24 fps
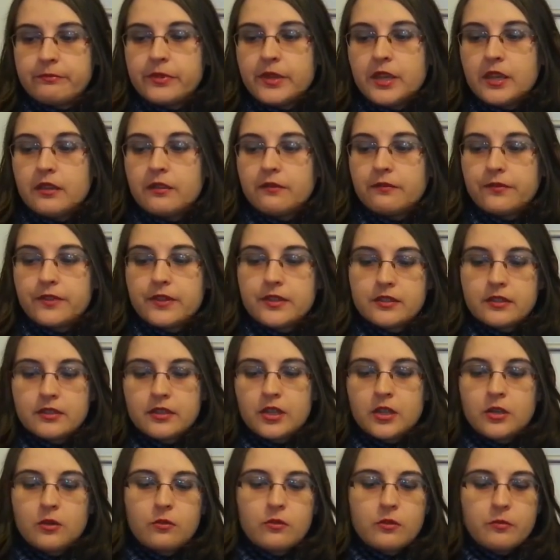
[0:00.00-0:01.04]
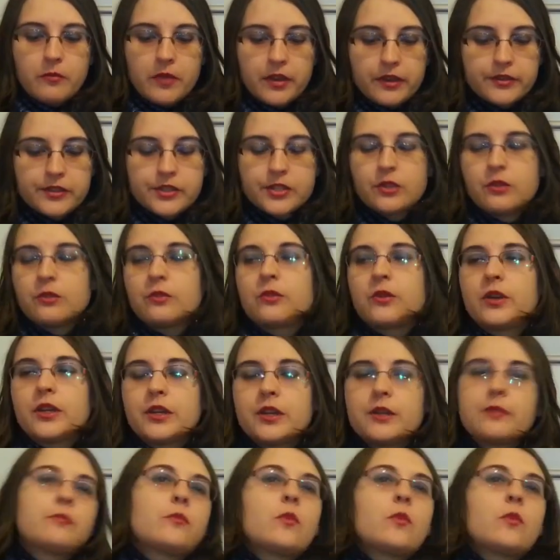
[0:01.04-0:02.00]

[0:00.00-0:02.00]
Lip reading: being physical or mental and